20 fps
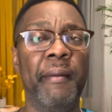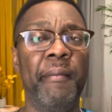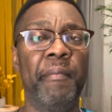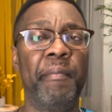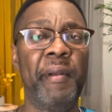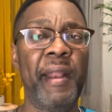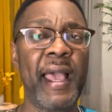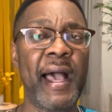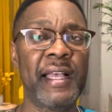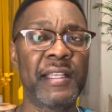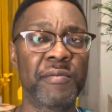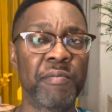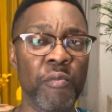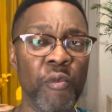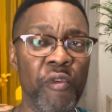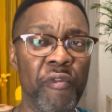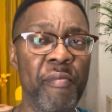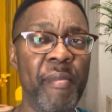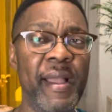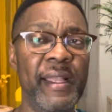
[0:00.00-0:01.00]
players'
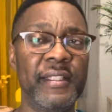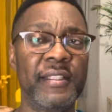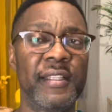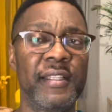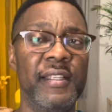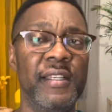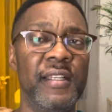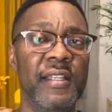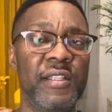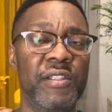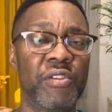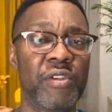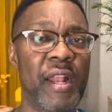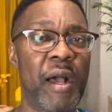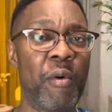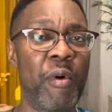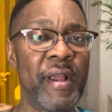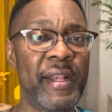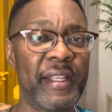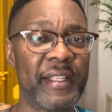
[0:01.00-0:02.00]
movement, so that
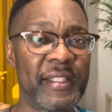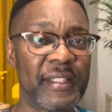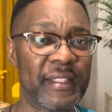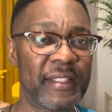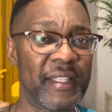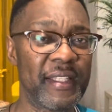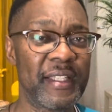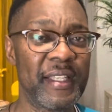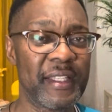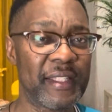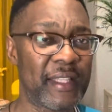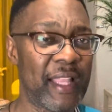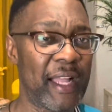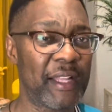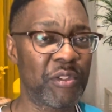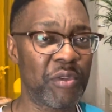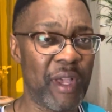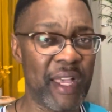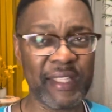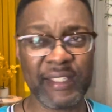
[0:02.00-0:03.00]
when the season
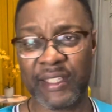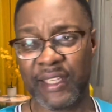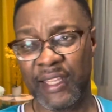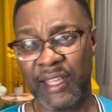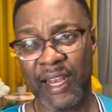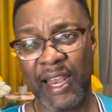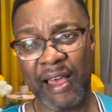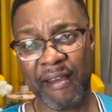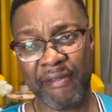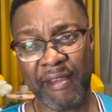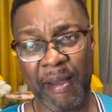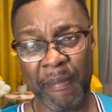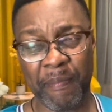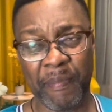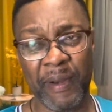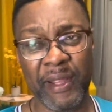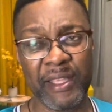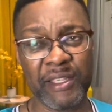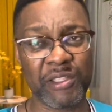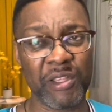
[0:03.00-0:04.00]
starts, you are seeing Lavia
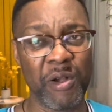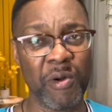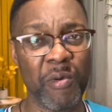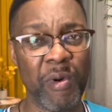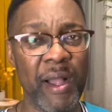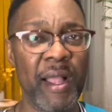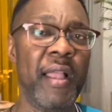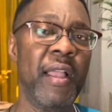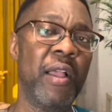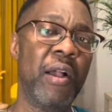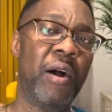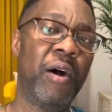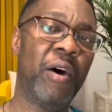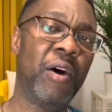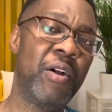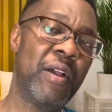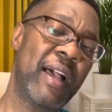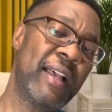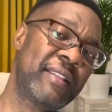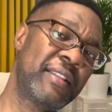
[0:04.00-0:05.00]
playing somewhere,
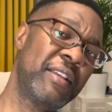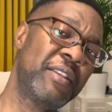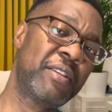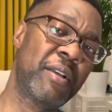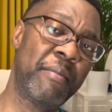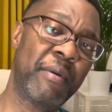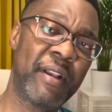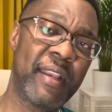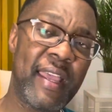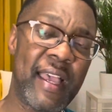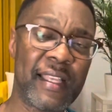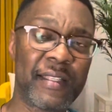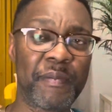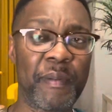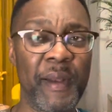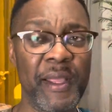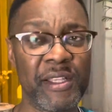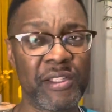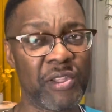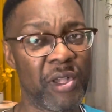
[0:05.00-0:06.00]
or you are seeing somebody else
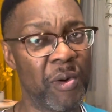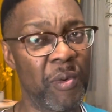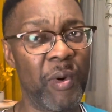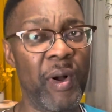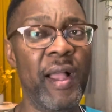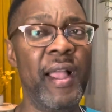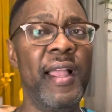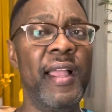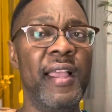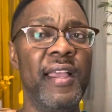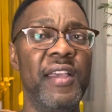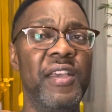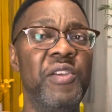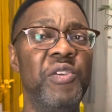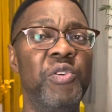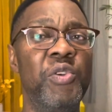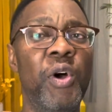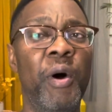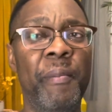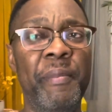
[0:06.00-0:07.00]
playing somewhere,
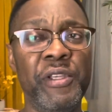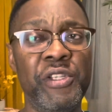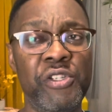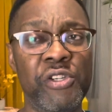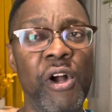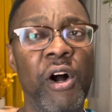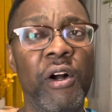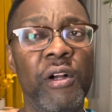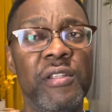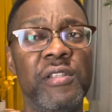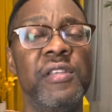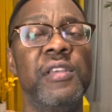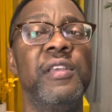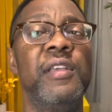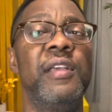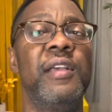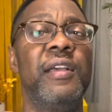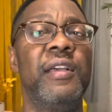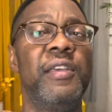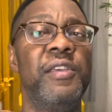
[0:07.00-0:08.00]
you'll not be shocked.
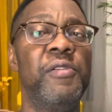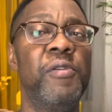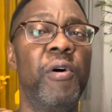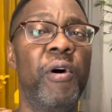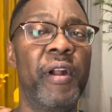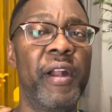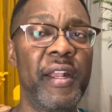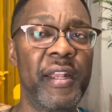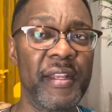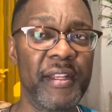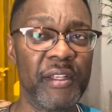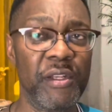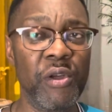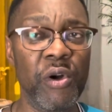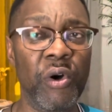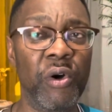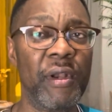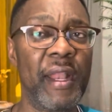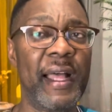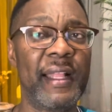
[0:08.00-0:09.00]
You already
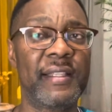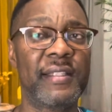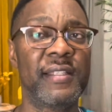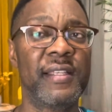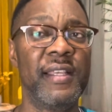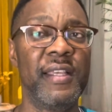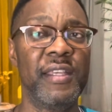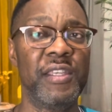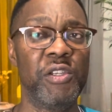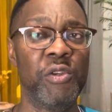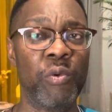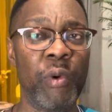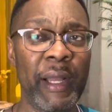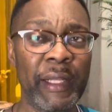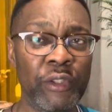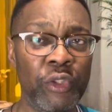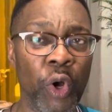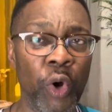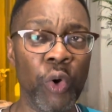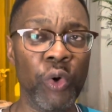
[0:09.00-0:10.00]
know that you were
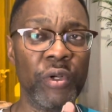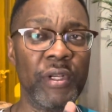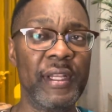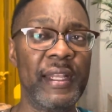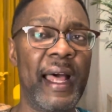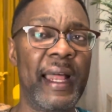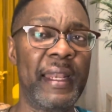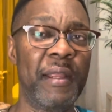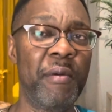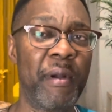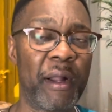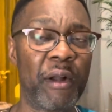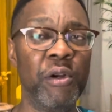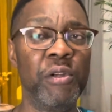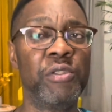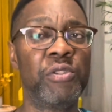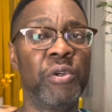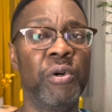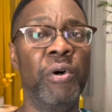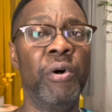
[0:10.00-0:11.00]
told that they were
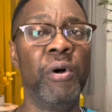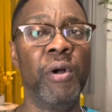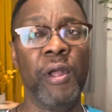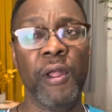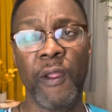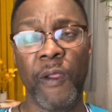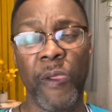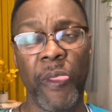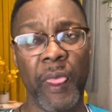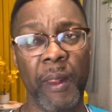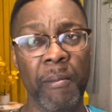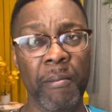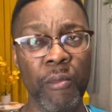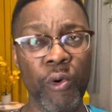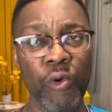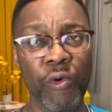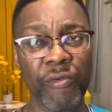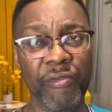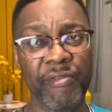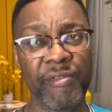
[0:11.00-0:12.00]
going to
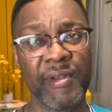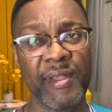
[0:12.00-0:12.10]
move.